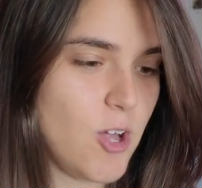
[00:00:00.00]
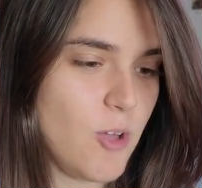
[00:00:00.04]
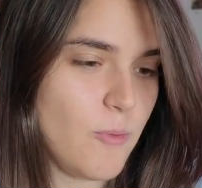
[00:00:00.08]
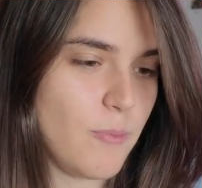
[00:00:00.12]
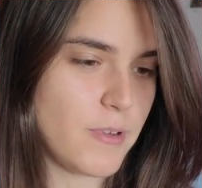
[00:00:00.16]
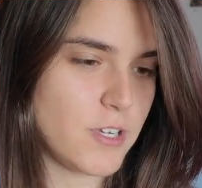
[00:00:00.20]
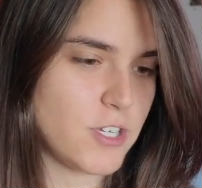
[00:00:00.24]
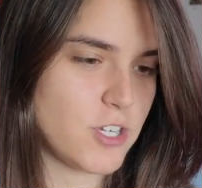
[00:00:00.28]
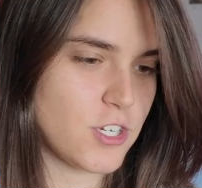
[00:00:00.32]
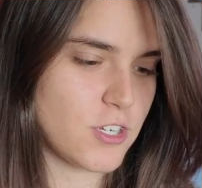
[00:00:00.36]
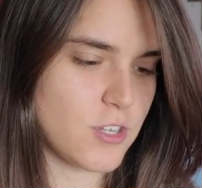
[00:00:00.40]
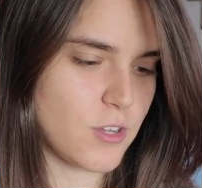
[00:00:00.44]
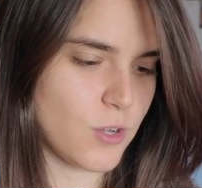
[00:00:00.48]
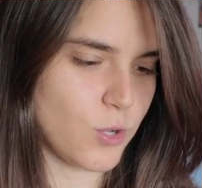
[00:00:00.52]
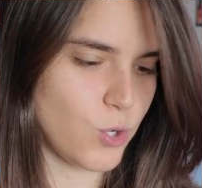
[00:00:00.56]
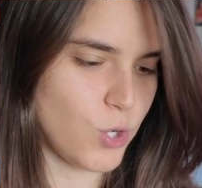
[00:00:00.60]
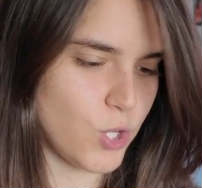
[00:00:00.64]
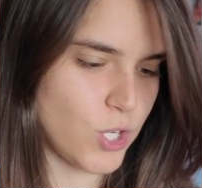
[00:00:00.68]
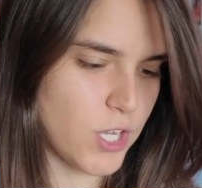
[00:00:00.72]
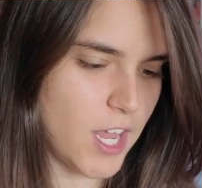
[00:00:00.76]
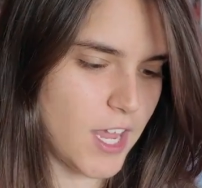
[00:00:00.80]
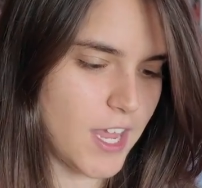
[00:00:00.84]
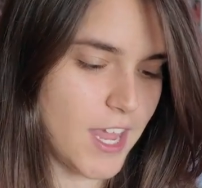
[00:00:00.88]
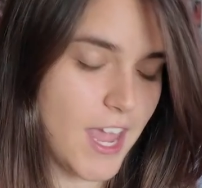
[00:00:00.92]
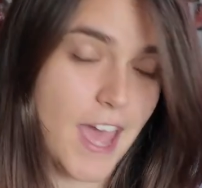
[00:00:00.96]
But just
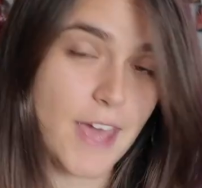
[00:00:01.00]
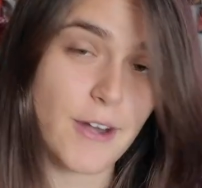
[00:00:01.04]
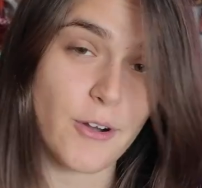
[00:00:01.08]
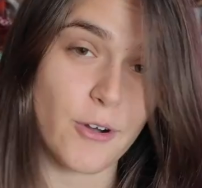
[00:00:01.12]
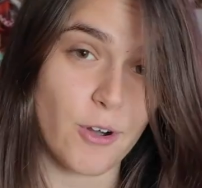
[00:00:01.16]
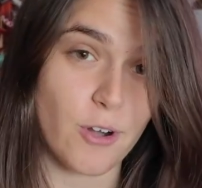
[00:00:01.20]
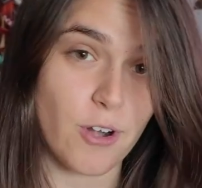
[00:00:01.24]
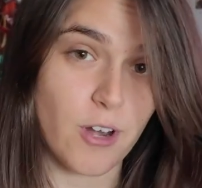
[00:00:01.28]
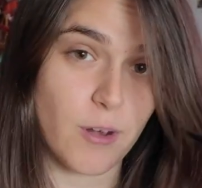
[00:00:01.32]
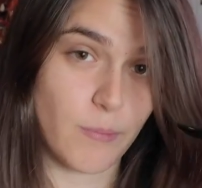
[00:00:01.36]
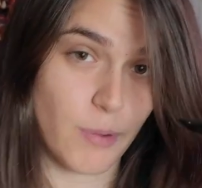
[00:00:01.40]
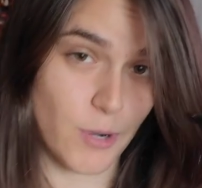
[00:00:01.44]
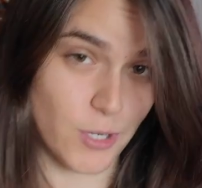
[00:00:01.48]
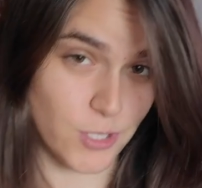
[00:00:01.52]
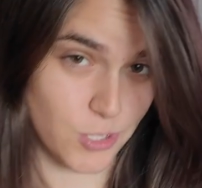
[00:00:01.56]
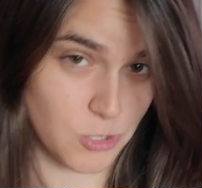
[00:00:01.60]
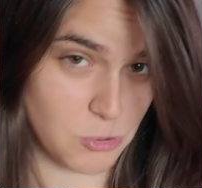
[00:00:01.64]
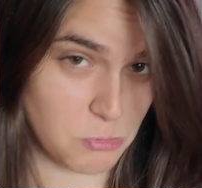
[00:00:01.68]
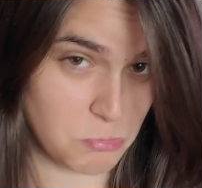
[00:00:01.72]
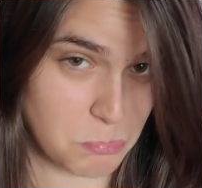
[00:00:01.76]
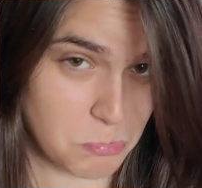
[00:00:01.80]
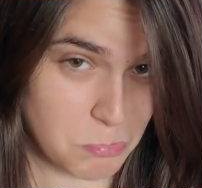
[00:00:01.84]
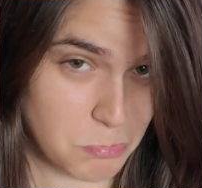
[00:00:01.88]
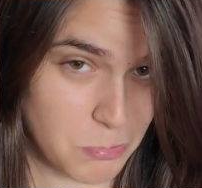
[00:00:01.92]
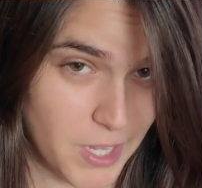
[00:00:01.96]
looking at her in
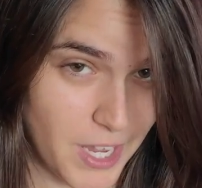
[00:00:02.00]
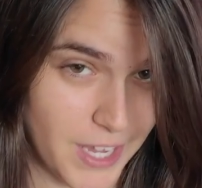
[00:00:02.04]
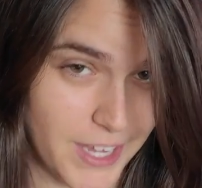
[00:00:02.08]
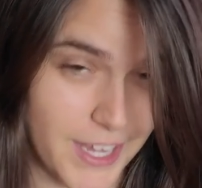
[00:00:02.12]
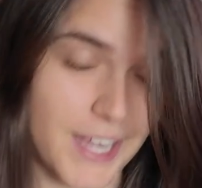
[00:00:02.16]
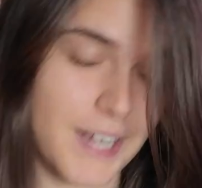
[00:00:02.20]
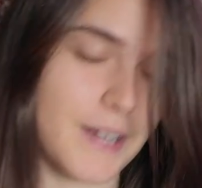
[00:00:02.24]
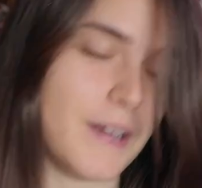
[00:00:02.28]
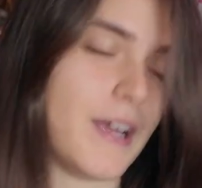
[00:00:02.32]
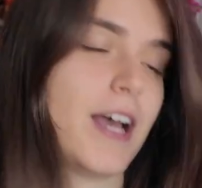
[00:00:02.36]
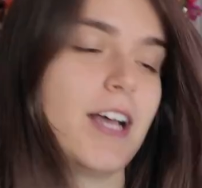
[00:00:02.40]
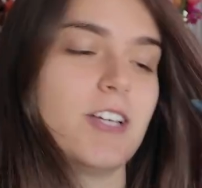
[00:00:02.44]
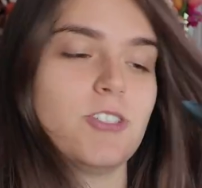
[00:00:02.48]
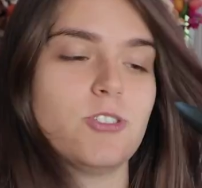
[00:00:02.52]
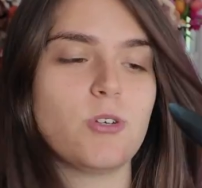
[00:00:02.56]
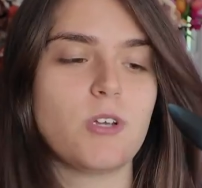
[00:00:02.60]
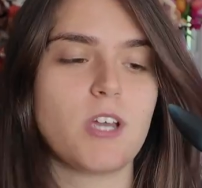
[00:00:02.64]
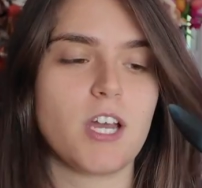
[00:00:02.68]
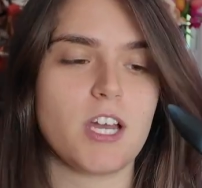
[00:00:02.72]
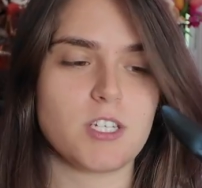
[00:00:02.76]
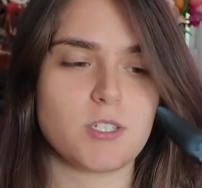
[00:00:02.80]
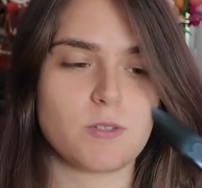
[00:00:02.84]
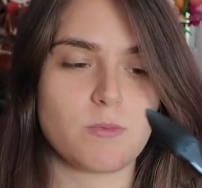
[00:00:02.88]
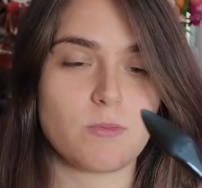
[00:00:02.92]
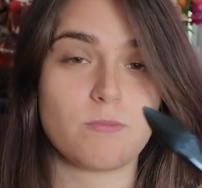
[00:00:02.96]
person, again, as you
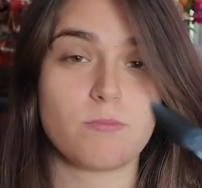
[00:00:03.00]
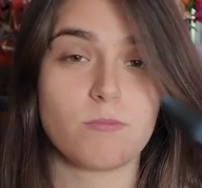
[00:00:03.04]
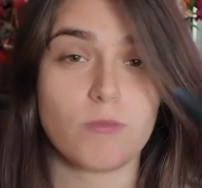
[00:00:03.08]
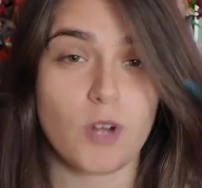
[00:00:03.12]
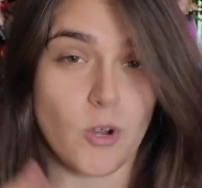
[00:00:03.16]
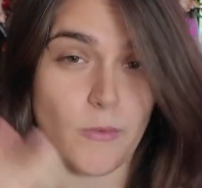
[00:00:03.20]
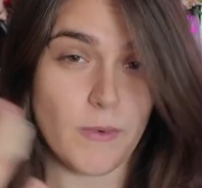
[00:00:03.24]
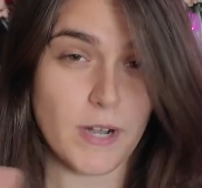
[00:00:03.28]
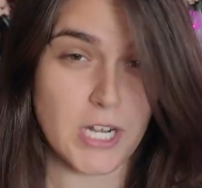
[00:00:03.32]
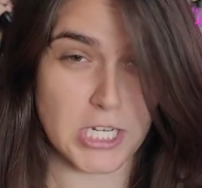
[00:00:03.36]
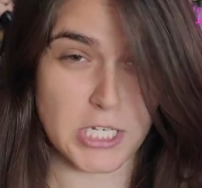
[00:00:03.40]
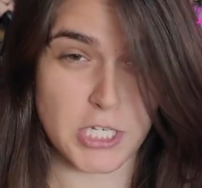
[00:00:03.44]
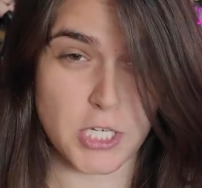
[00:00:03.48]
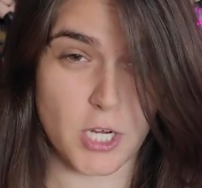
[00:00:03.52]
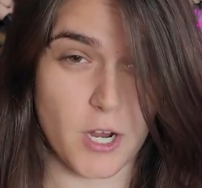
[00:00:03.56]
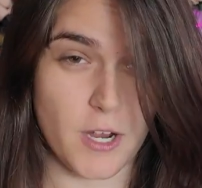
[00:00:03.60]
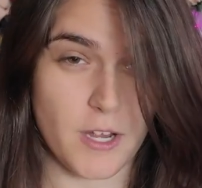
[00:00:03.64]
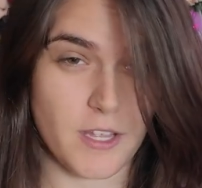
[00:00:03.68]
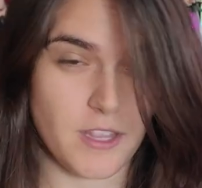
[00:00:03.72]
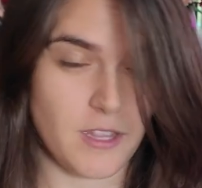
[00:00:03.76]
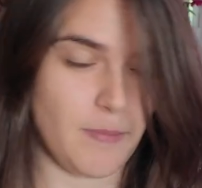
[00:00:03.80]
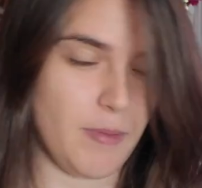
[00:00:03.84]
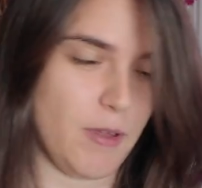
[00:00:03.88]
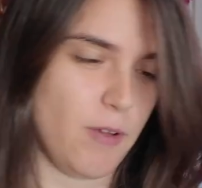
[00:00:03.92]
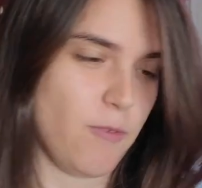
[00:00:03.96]
guys already saw
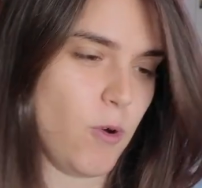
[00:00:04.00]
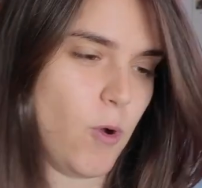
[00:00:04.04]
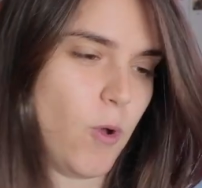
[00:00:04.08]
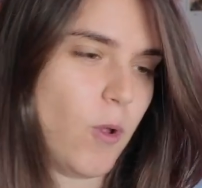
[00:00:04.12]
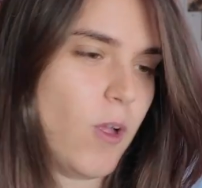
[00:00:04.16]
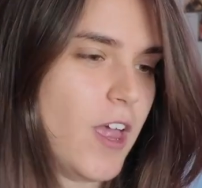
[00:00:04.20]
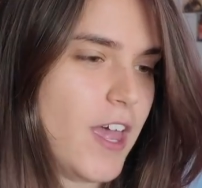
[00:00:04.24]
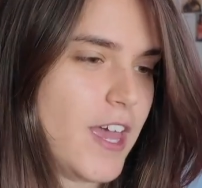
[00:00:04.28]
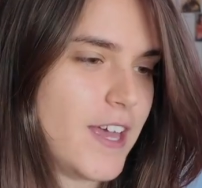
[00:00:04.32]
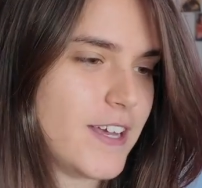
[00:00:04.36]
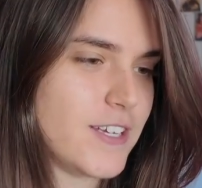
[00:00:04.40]
in the B-roll,